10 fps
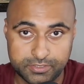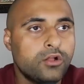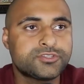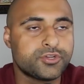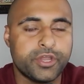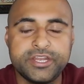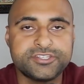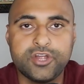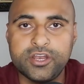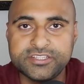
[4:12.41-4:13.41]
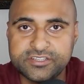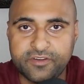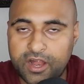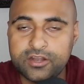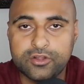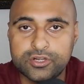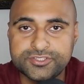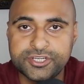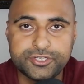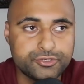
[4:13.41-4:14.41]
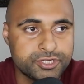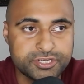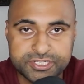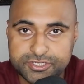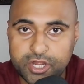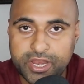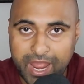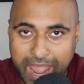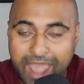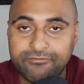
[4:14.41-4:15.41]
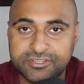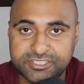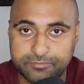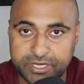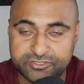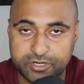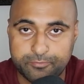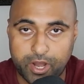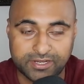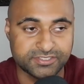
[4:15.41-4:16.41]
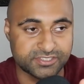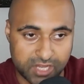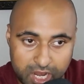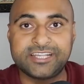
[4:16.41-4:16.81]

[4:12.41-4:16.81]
Also, it is not as if our constitution does not have discriminatory practices.